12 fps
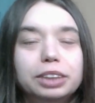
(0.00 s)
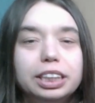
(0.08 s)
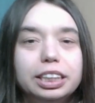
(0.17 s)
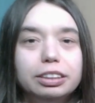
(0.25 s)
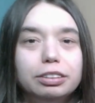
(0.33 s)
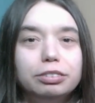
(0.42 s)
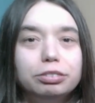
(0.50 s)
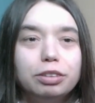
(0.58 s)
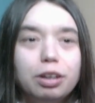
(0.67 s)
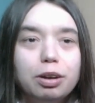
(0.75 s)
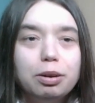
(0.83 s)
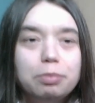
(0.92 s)
heal
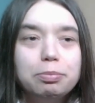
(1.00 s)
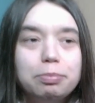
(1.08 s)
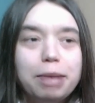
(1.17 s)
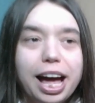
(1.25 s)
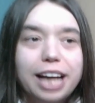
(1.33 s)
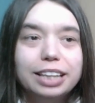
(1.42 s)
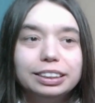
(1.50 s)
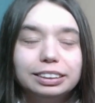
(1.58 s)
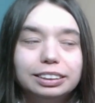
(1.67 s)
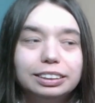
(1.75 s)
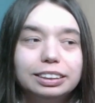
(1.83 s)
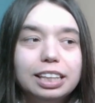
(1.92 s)
from
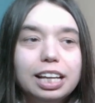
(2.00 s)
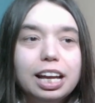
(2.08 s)
past